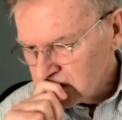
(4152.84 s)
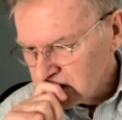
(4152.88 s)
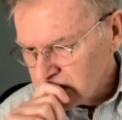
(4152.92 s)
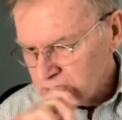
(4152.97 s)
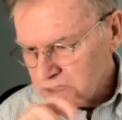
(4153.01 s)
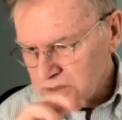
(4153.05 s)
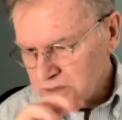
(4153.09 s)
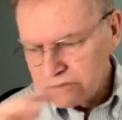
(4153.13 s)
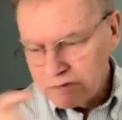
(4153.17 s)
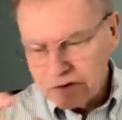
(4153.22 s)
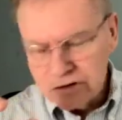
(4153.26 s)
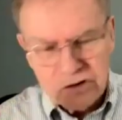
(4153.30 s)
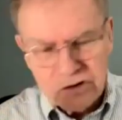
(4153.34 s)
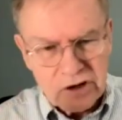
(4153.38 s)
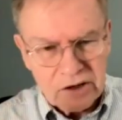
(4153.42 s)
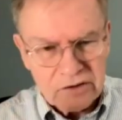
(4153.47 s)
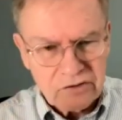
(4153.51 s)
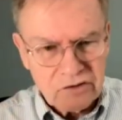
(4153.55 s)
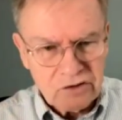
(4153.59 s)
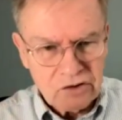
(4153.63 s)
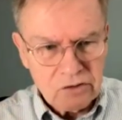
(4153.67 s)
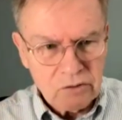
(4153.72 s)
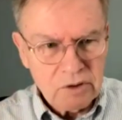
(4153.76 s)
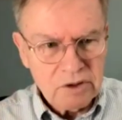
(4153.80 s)
is
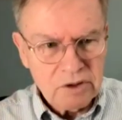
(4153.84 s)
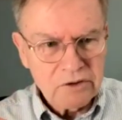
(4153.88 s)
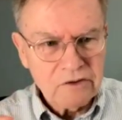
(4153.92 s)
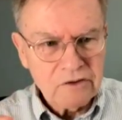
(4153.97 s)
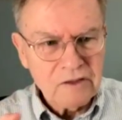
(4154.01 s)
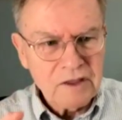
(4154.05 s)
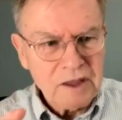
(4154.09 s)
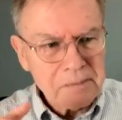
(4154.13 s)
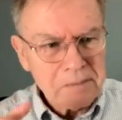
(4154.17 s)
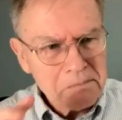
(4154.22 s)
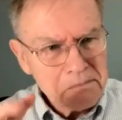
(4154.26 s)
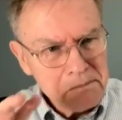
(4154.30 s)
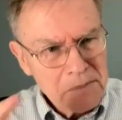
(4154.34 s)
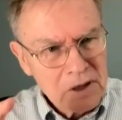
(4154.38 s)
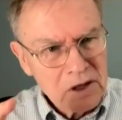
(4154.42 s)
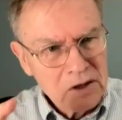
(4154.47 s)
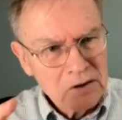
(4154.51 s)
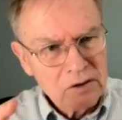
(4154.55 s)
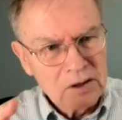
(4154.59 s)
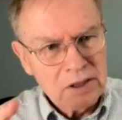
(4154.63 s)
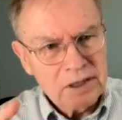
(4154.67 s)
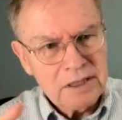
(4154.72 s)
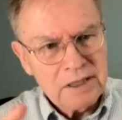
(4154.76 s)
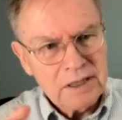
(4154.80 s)
suggest to us that
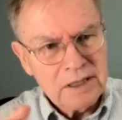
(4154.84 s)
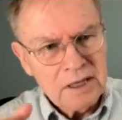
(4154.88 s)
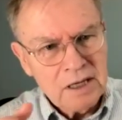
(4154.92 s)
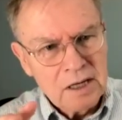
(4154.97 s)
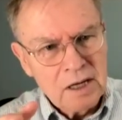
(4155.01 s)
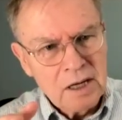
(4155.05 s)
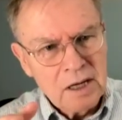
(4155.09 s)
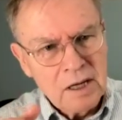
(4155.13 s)
merely